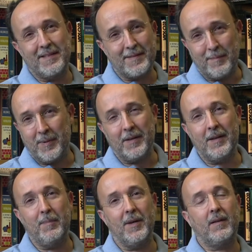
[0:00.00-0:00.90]
is the
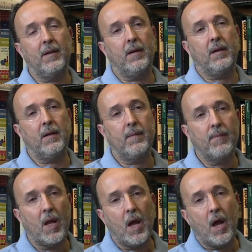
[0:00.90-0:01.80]
Principia, clearly.
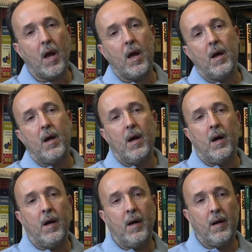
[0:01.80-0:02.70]

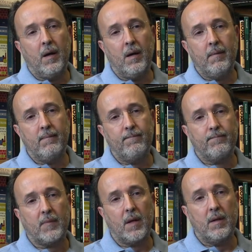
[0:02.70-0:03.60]
Um,
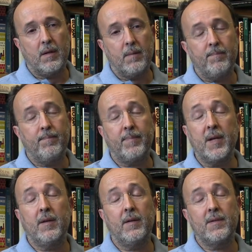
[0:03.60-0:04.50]

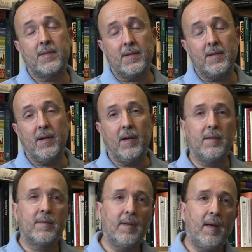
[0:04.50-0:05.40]
printed in
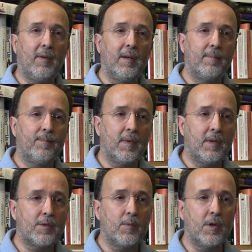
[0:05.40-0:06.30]
1687,
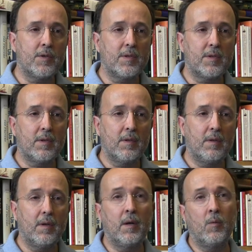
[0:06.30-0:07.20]
this was
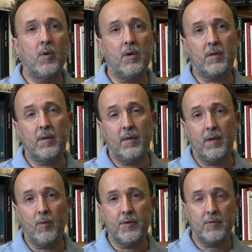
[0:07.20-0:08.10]
a work
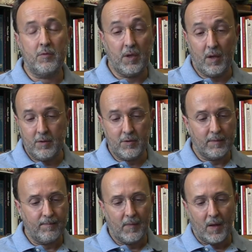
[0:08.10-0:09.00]
that was to change
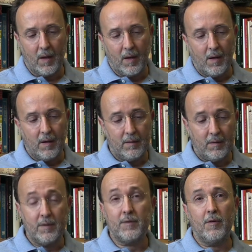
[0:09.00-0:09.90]

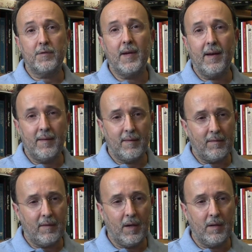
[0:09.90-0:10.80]
the history of science,
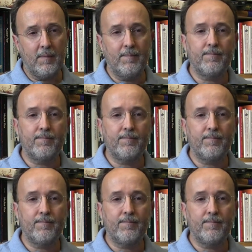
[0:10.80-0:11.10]
really.